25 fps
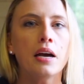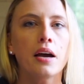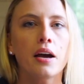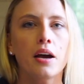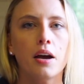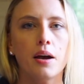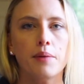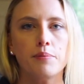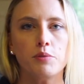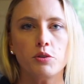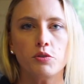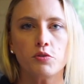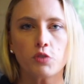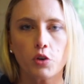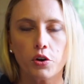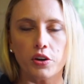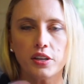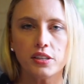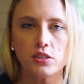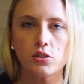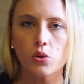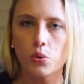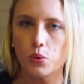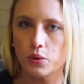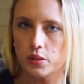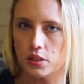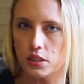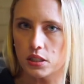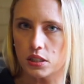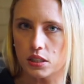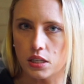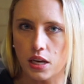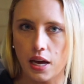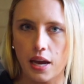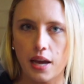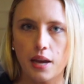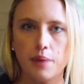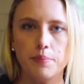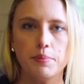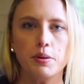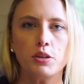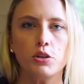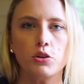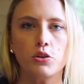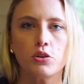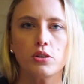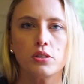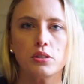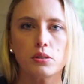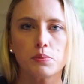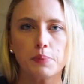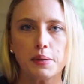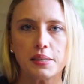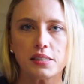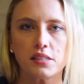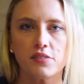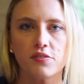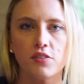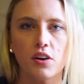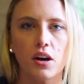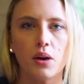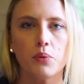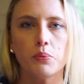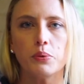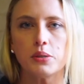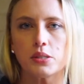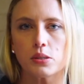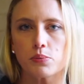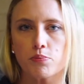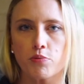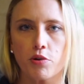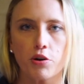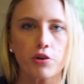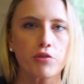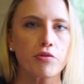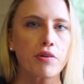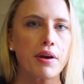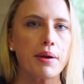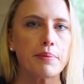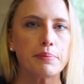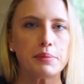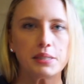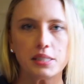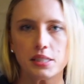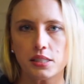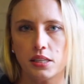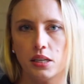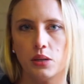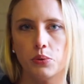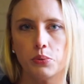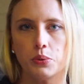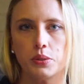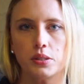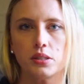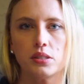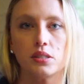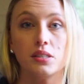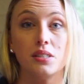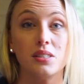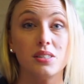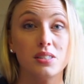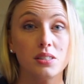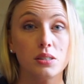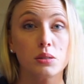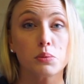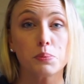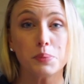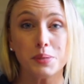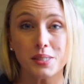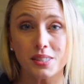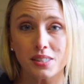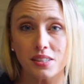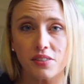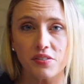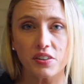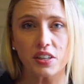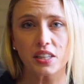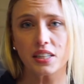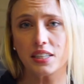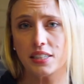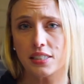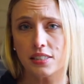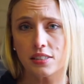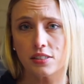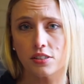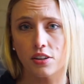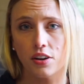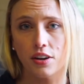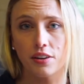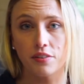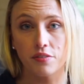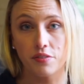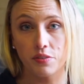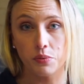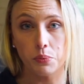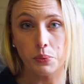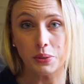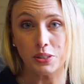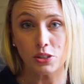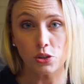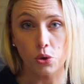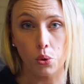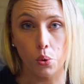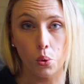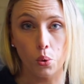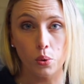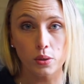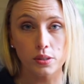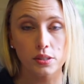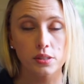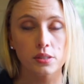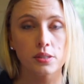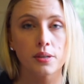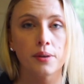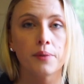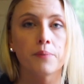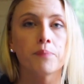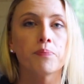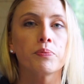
you've got each horse's name and you can specify which program and sequence is specifically designed for which horse.